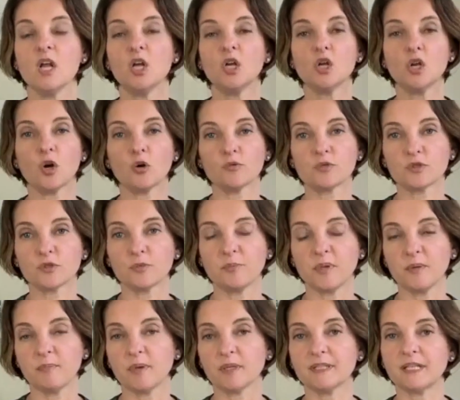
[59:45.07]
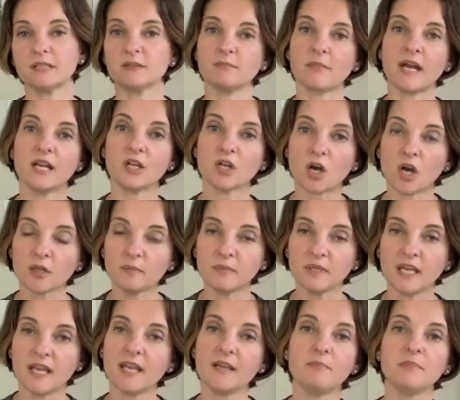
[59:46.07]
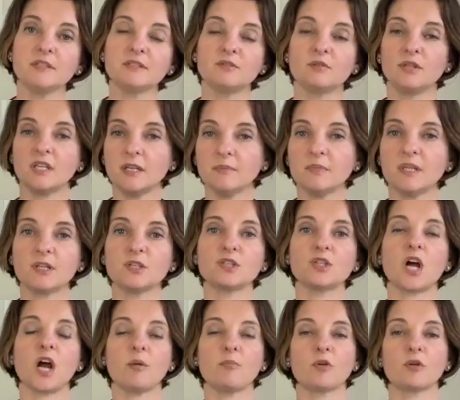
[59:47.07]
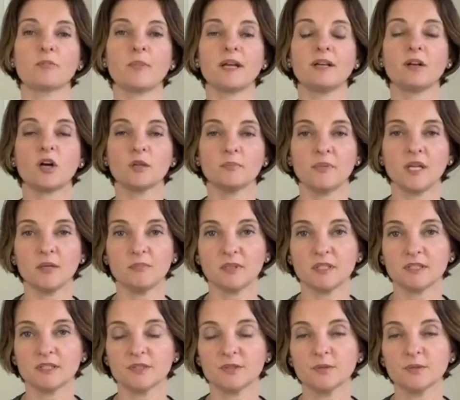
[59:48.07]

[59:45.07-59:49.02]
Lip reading: loans to people that might not be able to keep their job or might not be able